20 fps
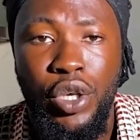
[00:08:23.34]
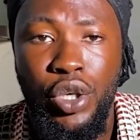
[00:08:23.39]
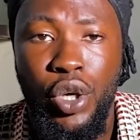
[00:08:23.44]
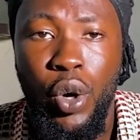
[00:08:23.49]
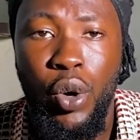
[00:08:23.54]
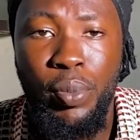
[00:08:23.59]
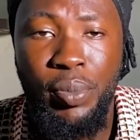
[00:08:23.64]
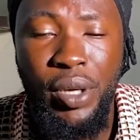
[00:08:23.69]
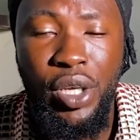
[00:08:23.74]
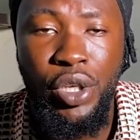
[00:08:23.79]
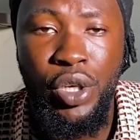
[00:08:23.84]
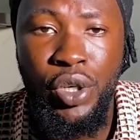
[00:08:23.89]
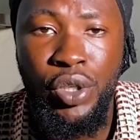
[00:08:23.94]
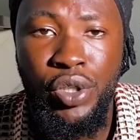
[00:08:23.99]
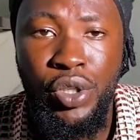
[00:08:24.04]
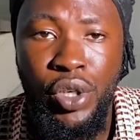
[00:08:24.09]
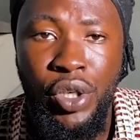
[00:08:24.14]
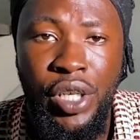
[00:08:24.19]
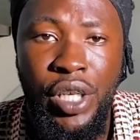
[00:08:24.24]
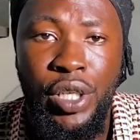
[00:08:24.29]
your
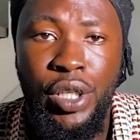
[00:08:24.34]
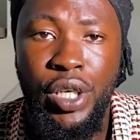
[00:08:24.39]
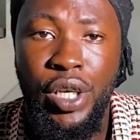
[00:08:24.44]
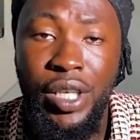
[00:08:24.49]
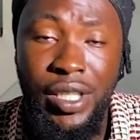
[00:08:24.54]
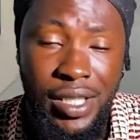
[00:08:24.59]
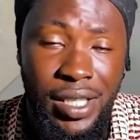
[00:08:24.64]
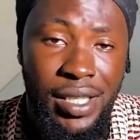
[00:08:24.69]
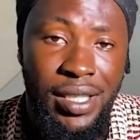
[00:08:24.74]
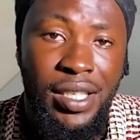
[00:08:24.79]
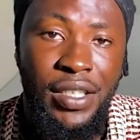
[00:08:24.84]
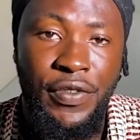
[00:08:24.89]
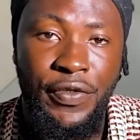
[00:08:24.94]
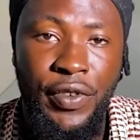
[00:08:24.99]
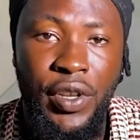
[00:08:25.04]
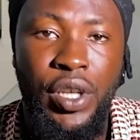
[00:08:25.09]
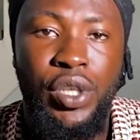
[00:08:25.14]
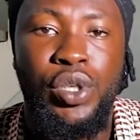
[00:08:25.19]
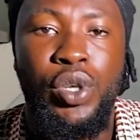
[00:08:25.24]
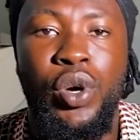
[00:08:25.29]
opinions on it, because this is
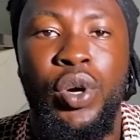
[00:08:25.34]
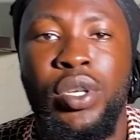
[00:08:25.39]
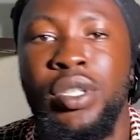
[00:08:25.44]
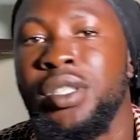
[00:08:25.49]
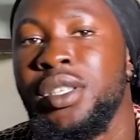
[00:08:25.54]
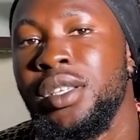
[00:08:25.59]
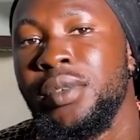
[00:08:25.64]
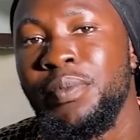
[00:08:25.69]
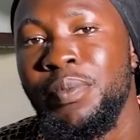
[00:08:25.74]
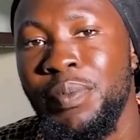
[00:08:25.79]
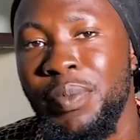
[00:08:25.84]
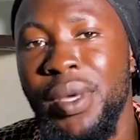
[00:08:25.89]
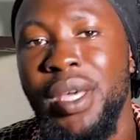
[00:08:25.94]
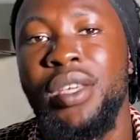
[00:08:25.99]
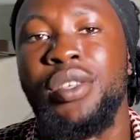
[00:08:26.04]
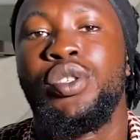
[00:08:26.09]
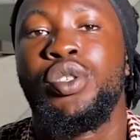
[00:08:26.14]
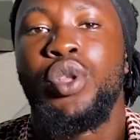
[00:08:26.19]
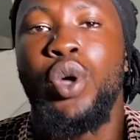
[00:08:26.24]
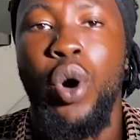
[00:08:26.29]
Flickscores
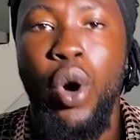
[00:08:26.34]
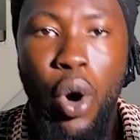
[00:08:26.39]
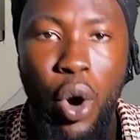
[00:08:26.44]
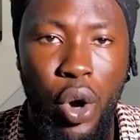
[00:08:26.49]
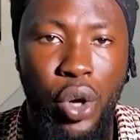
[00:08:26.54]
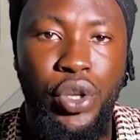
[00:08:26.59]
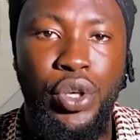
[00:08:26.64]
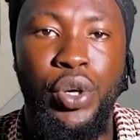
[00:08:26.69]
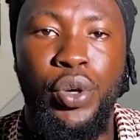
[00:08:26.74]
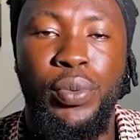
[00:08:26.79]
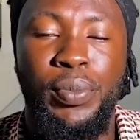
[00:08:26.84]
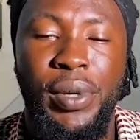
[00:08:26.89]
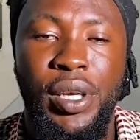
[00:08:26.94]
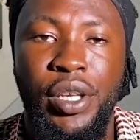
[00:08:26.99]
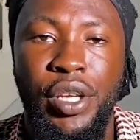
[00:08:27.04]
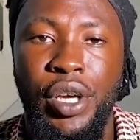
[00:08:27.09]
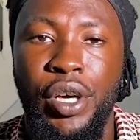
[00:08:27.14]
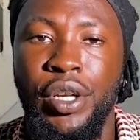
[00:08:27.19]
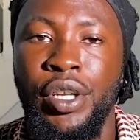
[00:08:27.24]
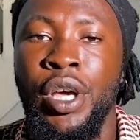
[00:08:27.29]
based on your
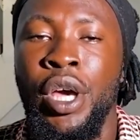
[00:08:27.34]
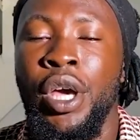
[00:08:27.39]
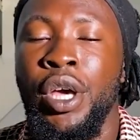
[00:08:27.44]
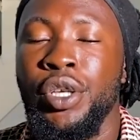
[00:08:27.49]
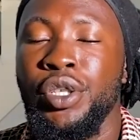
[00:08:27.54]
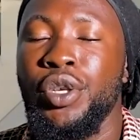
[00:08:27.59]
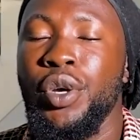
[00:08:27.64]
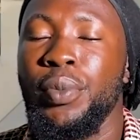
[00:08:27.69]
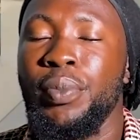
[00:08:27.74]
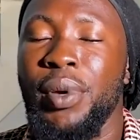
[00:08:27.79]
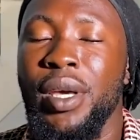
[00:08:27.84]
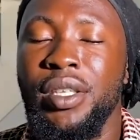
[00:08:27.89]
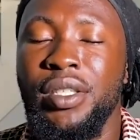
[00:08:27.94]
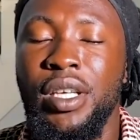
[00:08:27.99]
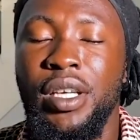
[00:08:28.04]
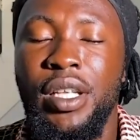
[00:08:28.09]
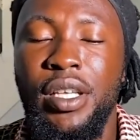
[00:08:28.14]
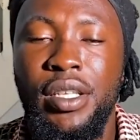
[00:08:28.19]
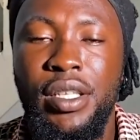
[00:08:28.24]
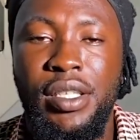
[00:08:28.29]
opinion. So
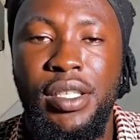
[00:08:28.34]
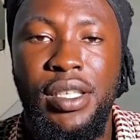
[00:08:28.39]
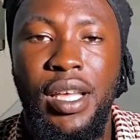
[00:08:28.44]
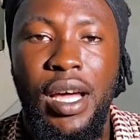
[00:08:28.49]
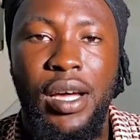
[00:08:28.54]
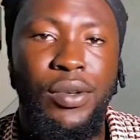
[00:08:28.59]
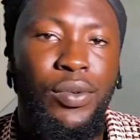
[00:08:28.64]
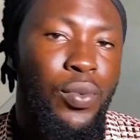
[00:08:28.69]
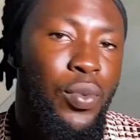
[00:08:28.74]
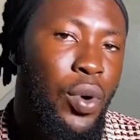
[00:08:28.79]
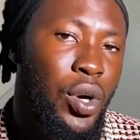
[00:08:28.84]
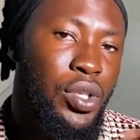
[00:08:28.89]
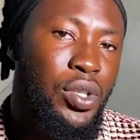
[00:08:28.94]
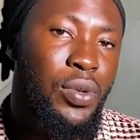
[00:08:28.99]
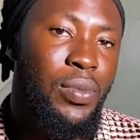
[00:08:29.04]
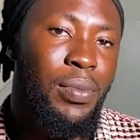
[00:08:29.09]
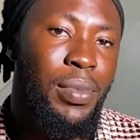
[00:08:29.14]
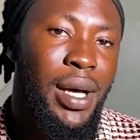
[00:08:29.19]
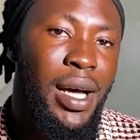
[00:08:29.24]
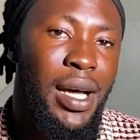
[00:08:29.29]
basically, the sound
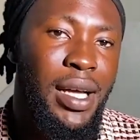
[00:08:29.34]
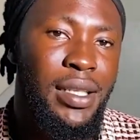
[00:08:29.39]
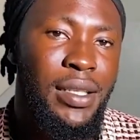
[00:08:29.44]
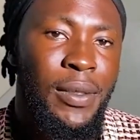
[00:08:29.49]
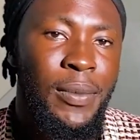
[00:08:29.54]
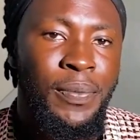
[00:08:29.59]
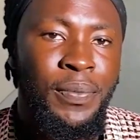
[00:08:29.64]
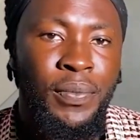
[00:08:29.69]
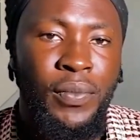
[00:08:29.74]
wasn't bad.